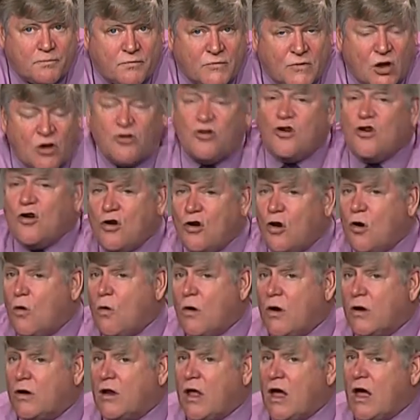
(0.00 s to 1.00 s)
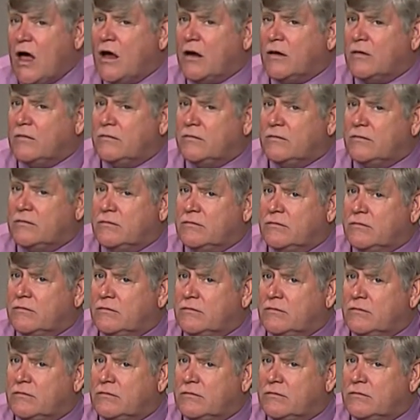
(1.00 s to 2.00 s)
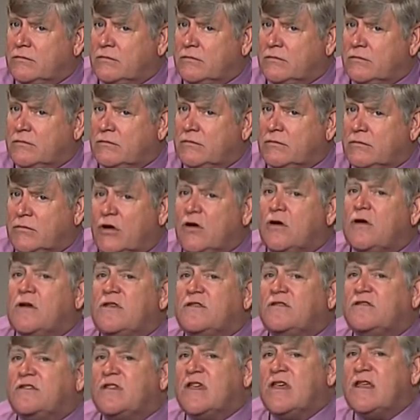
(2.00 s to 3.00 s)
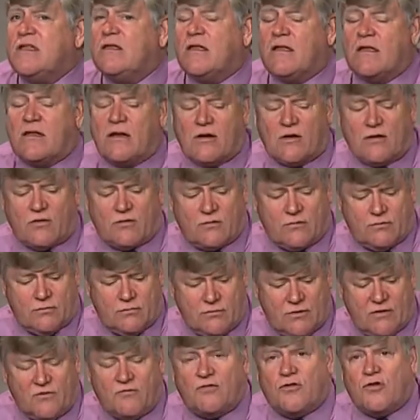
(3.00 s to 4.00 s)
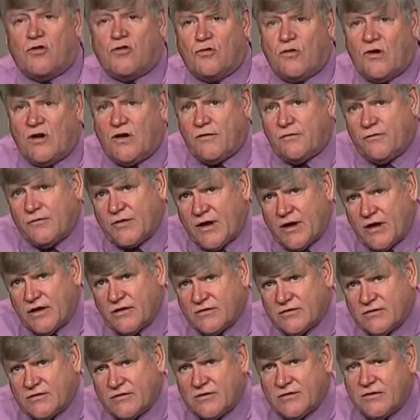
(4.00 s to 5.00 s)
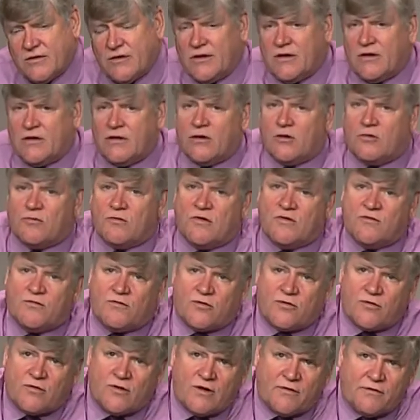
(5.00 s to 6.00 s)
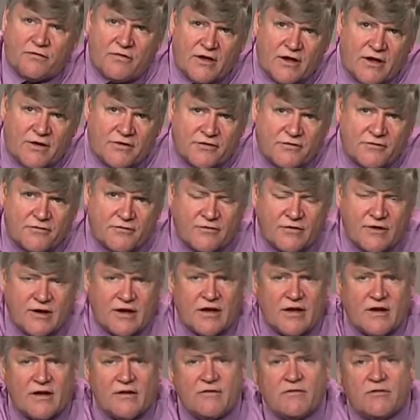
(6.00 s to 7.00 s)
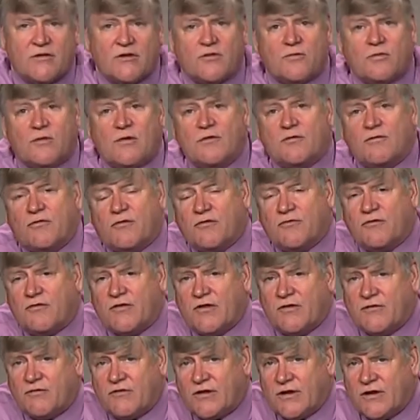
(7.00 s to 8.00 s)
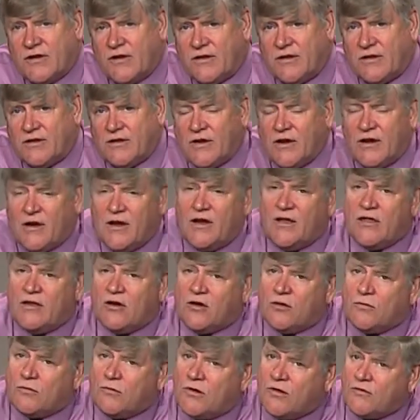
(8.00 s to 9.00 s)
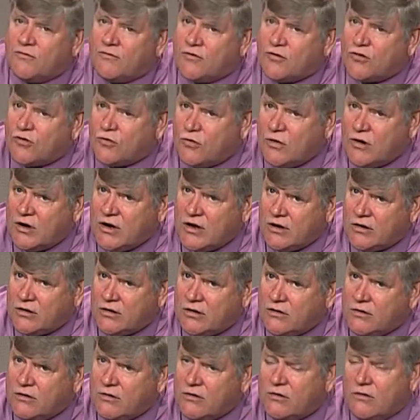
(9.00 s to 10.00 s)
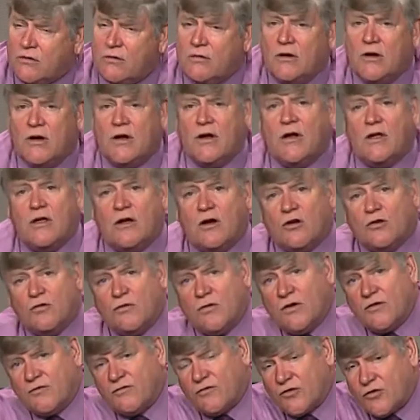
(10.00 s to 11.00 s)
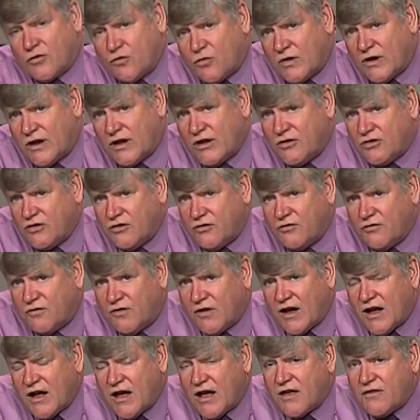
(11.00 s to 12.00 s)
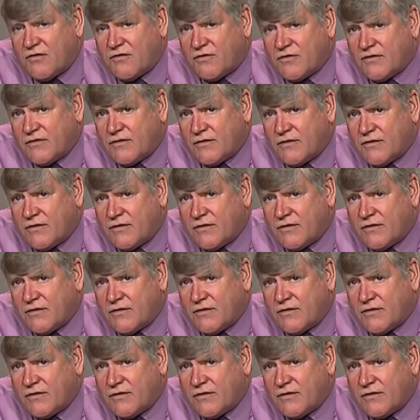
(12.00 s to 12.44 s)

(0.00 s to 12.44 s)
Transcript: Because you can go online. You can see that there's one for 12,000, there's one for 12,005, there's one for 15, there's one for 22, there's one for two five.